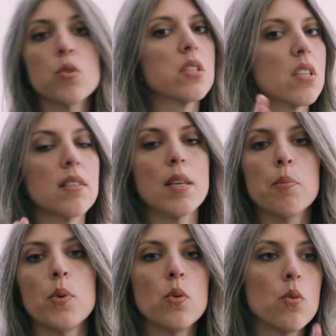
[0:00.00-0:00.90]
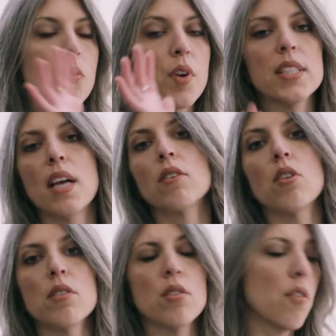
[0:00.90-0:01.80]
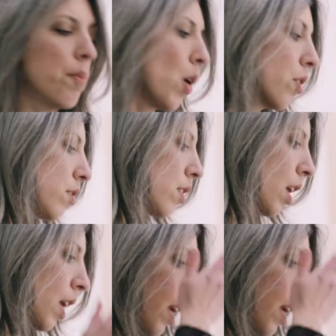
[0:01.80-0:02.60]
just a simple rectangular softbox.